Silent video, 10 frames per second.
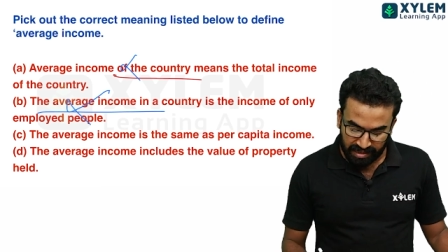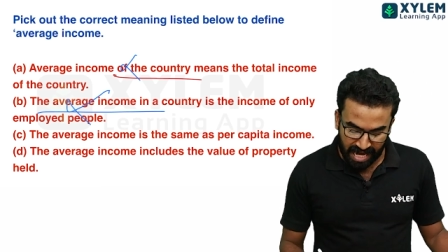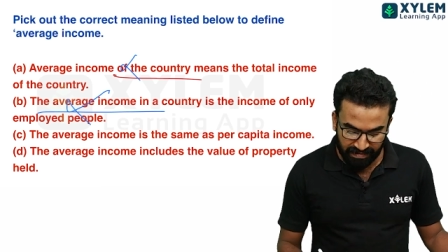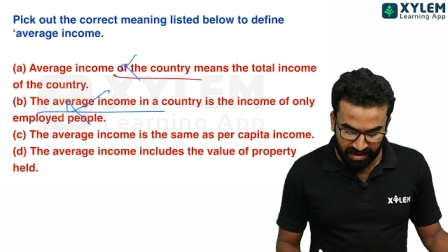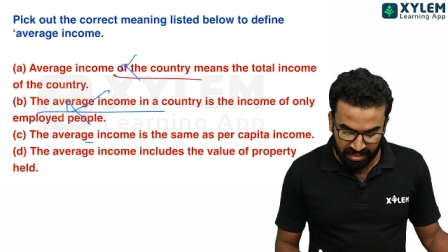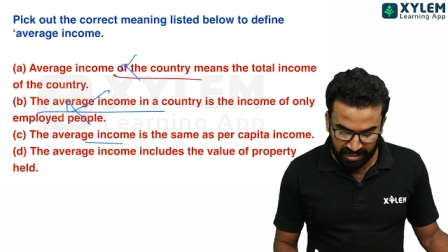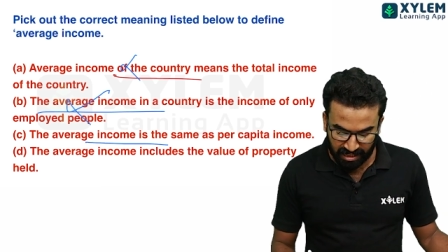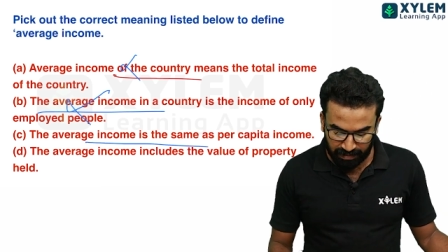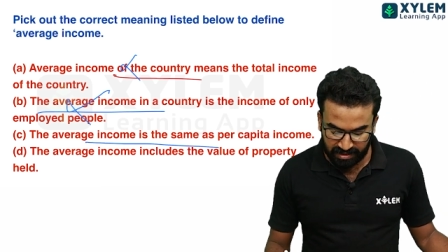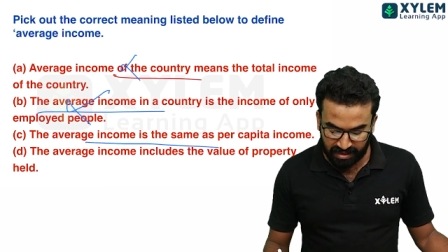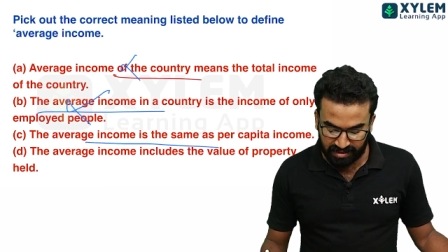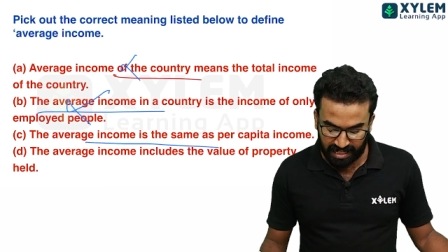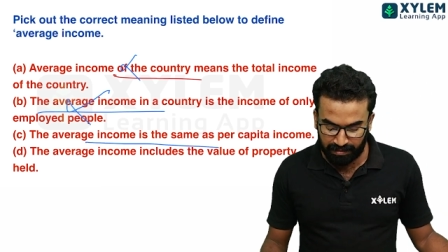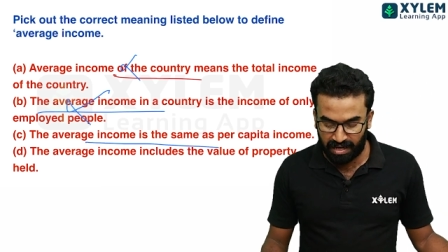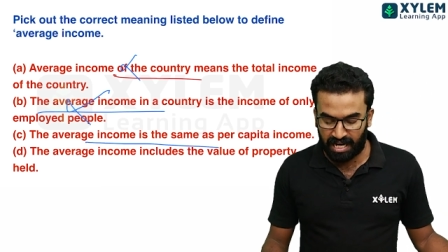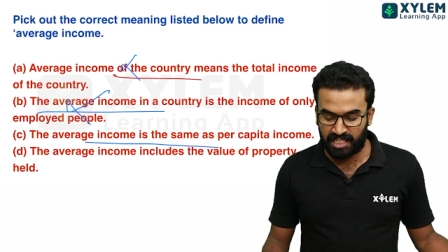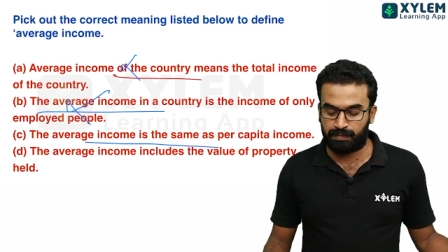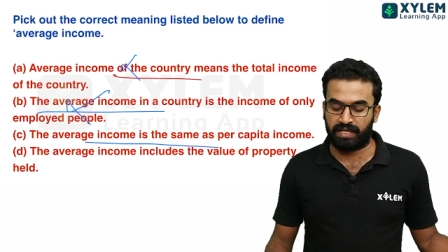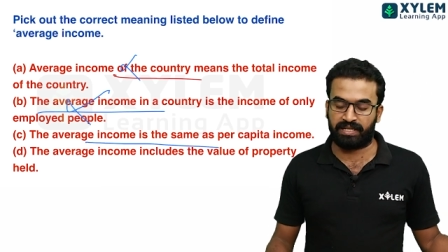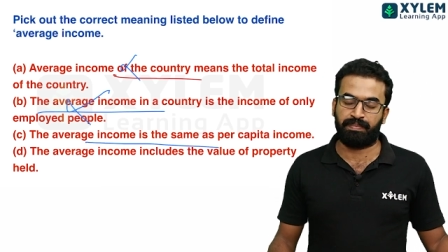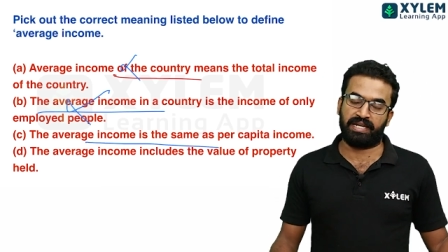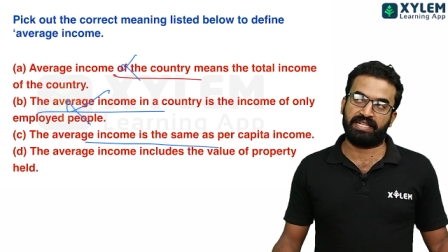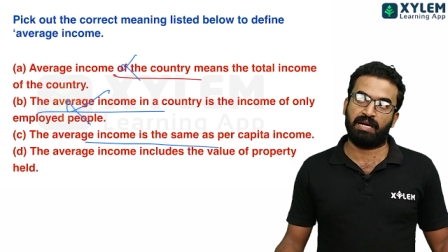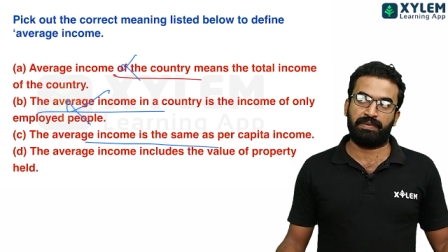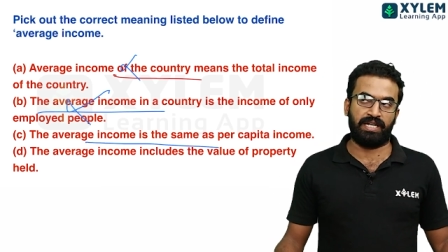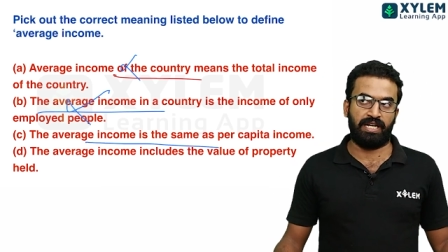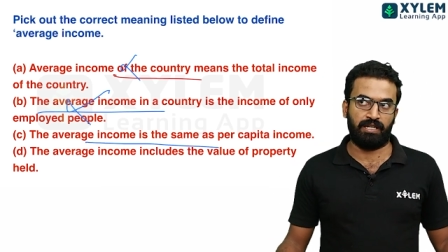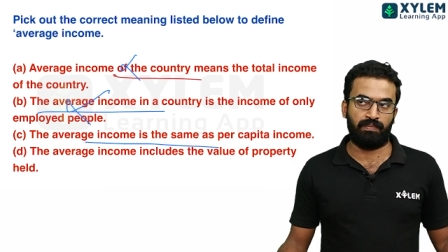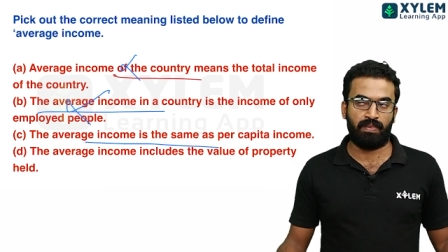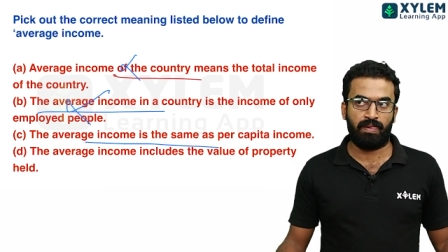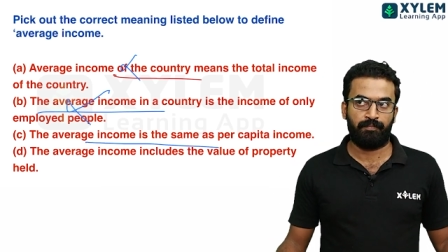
The average income is the same as per per capita income.